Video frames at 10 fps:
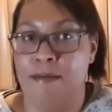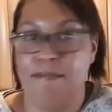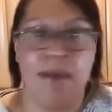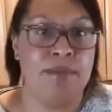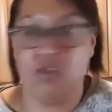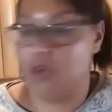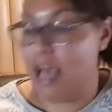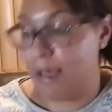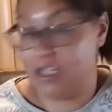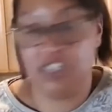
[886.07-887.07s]
Mum's all
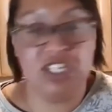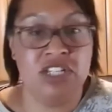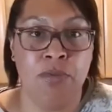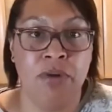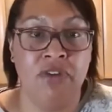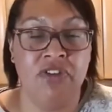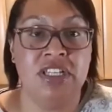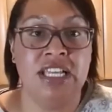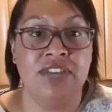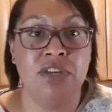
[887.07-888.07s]
happy, she's not
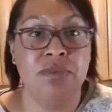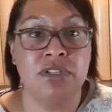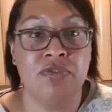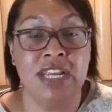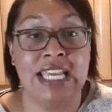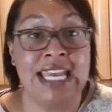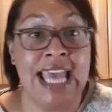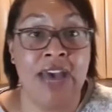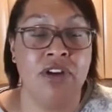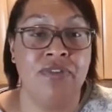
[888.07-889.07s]
bothered. If she was freaking
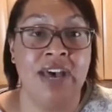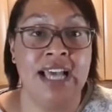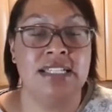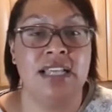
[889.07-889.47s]
out, and I've had,